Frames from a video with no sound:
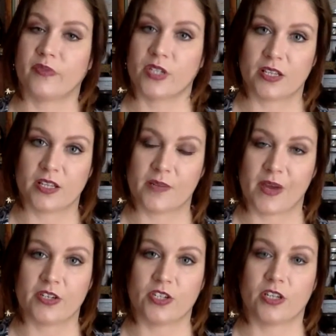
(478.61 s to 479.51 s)
fertility
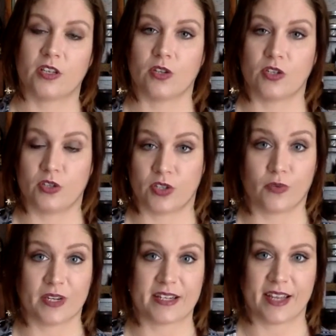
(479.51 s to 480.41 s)
magic, you could use a
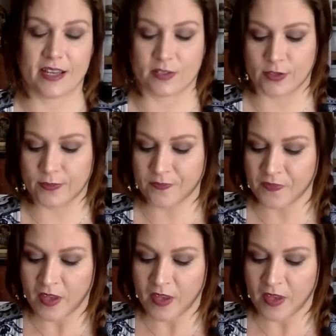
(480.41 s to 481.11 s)
green candle.